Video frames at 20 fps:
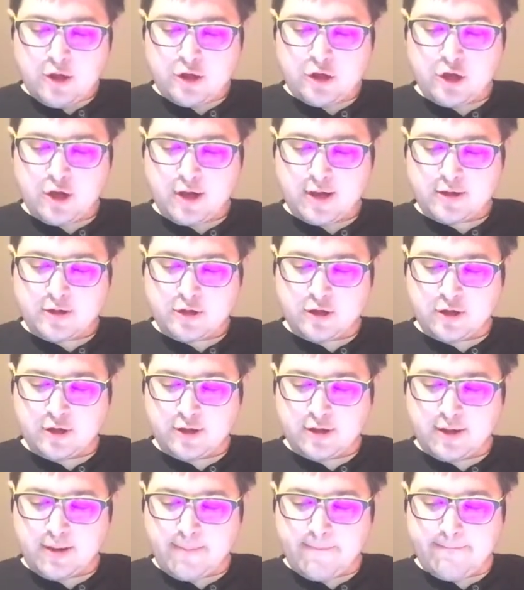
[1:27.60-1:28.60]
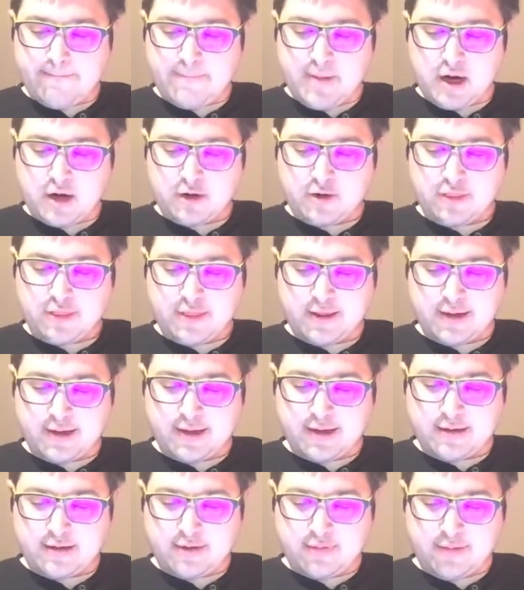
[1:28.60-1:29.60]
Dr.
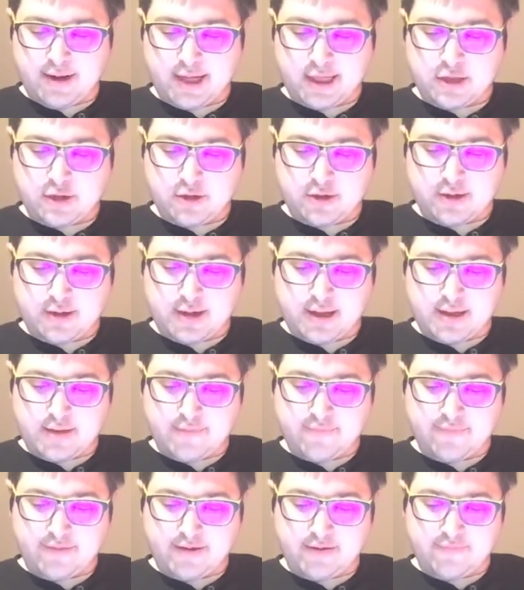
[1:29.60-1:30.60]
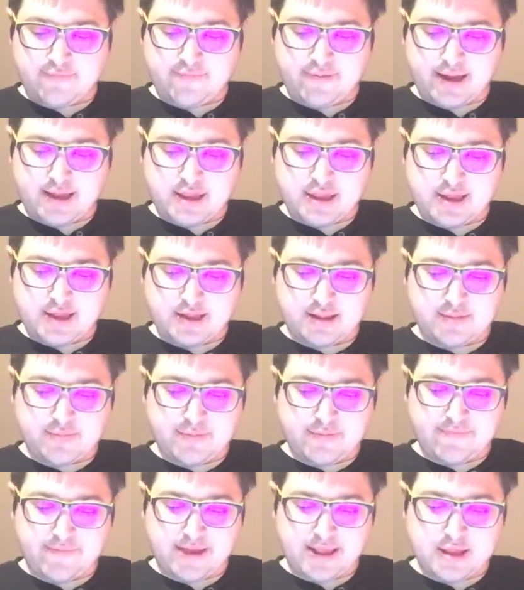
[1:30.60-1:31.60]
Martha, Director of Infectious
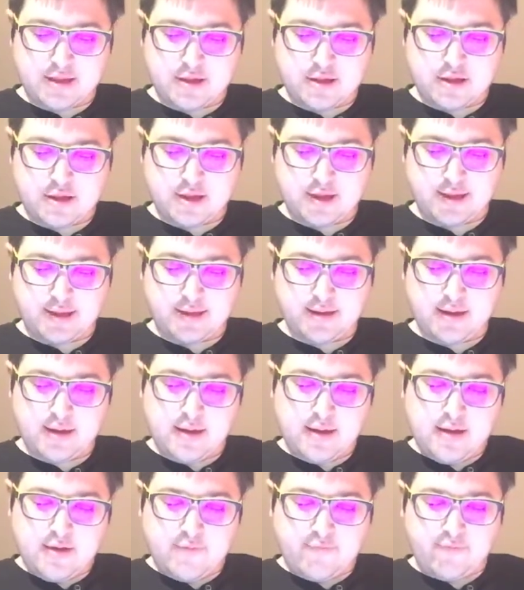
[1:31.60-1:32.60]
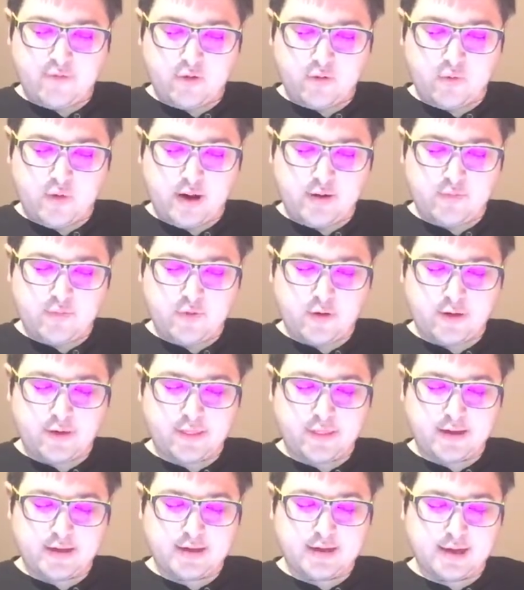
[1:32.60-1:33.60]
Prevention for Wentworth
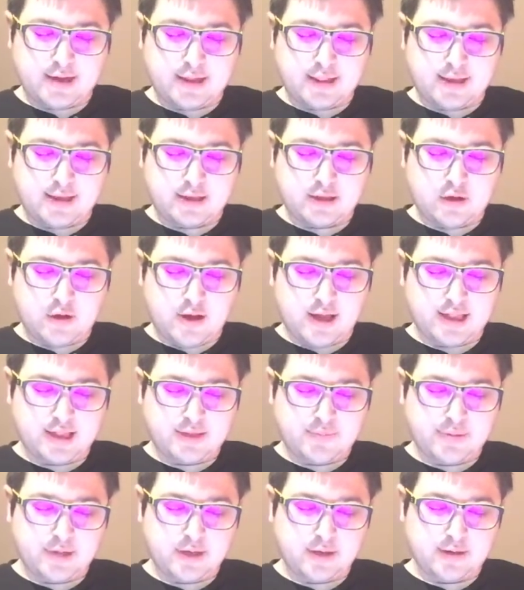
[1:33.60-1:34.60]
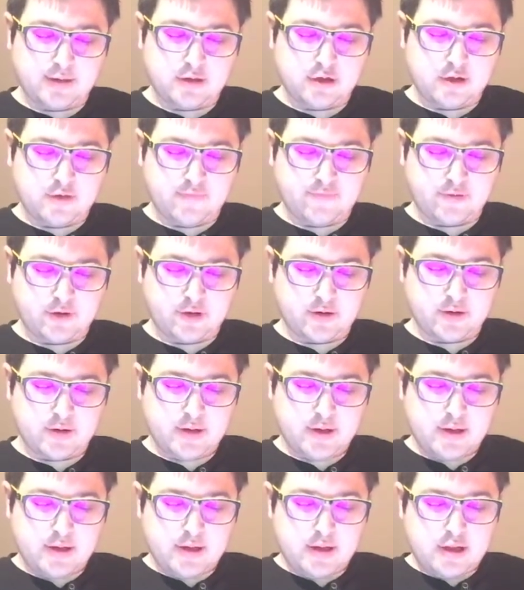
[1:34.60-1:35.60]
Douglas Hospital in Dover,
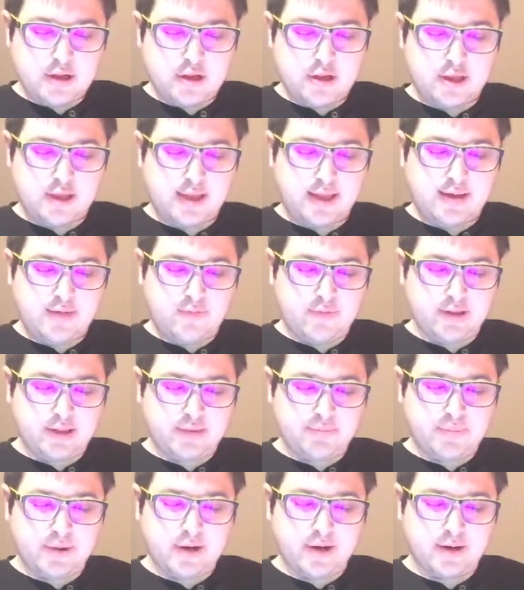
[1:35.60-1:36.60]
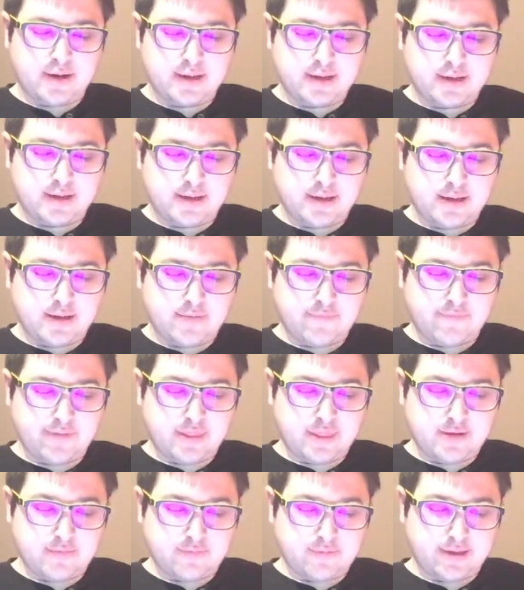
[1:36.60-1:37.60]
she was part of
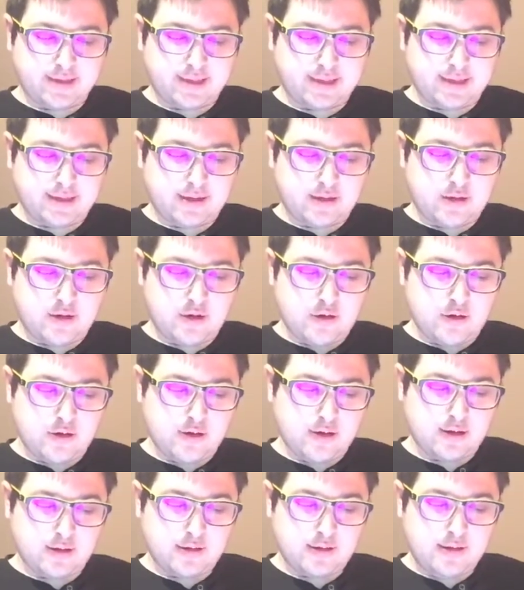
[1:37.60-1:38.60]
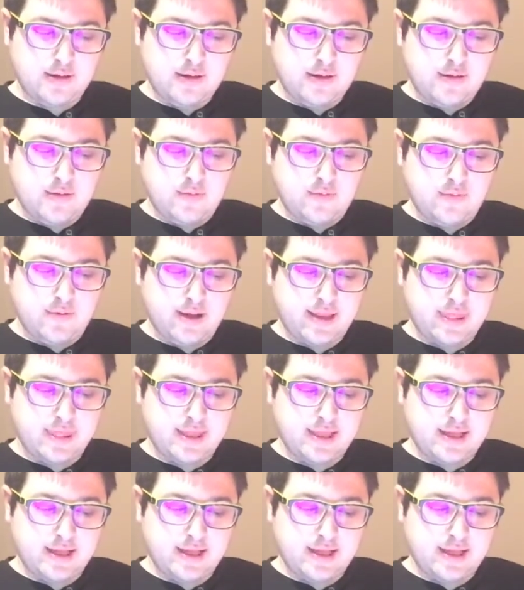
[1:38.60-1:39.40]
the recent call with